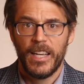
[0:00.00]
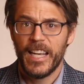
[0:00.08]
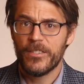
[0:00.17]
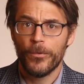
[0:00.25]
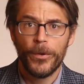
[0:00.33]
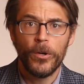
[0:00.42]

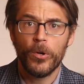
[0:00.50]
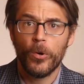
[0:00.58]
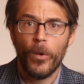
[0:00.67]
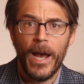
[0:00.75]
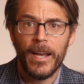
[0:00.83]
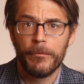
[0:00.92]
It's a real
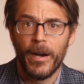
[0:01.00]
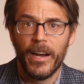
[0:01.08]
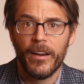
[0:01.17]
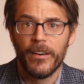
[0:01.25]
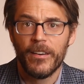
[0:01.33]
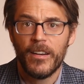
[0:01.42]

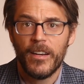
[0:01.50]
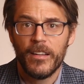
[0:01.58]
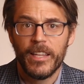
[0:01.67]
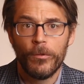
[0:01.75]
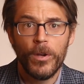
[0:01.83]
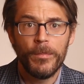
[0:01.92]
quagmire
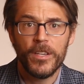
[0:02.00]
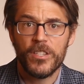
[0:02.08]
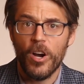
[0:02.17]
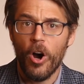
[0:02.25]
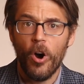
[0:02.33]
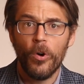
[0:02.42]
that we
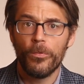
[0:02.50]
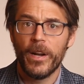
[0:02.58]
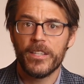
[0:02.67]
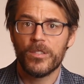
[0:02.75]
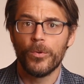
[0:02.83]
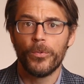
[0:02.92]
must all
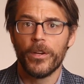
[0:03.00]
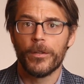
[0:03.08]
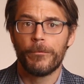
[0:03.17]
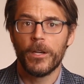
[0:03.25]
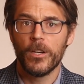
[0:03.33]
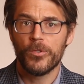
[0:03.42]
wrestle
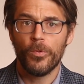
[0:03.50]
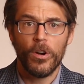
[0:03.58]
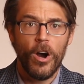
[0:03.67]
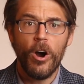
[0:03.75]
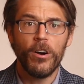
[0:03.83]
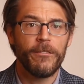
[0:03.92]
with because
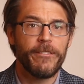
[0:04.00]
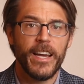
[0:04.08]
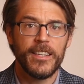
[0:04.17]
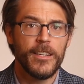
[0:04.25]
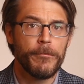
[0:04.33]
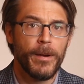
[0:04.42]
we're all
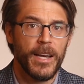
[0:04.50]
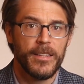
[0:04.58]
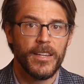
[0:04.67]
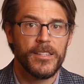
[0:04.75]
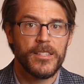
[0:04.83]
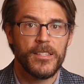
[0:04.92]
affected by
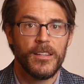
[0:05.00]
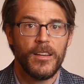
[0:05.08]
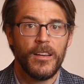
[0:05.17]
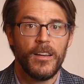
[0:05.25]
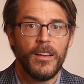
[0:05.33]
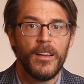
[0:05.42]
this.
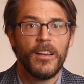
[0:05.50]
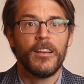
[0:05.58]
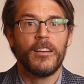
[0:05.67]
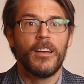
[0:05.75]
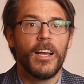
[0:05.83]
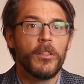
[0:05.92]

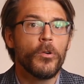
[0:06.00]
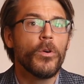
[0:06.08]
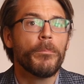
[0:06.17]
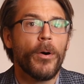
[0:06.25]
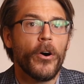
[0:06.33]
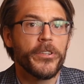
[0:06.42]
And look
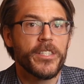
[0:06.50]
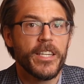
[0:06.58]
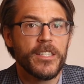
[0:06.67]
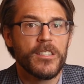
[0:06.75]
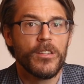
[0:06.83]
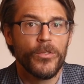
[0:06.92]
what Paul
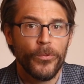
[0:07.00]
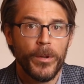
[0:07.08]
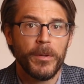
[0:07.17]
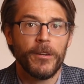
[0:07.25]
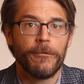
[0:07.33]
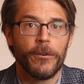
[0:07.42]
says to the
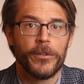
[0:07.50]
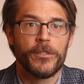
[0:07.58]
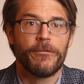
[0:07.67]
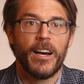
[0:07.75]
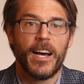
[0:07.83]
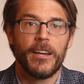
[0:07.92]
women in
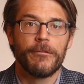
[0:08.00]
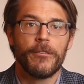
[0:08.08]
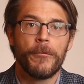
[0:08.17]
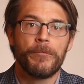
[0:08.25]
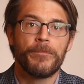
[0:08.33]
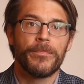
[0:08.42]
verse 5.
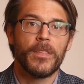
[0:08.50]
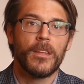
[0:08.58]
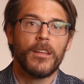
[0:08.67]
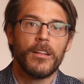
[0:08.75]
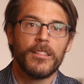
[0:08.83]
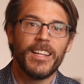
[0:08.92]

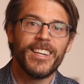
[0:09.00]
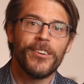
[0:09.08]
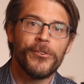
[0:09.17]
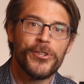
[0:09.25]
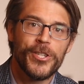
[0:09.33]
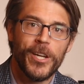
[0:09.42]
Let
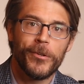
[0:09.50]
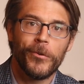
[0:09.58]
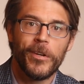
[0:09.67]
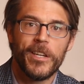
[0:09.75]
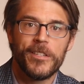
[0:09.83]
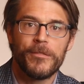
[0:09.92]
your
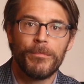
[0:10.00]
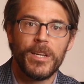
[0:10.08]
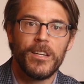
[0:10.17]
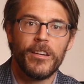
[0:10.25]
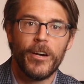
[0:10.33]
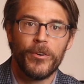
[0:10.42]
gentleness
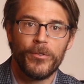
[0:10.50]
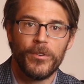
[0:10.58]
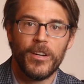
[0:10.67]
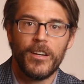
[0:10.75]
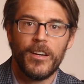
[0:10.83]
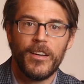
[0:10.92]
be
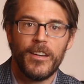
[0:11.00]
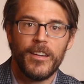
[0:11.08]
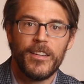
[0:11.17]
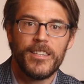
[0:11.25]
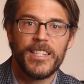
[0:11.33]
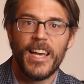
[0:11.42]
known
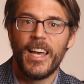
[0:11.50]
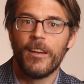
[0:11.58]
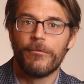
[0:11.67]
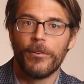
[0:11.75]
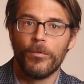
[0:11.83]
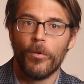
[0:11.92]
to
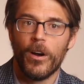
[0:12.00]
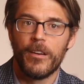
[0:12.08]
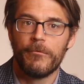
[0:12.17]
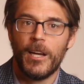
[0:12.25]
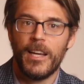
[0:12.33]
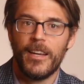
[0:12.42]
everyone.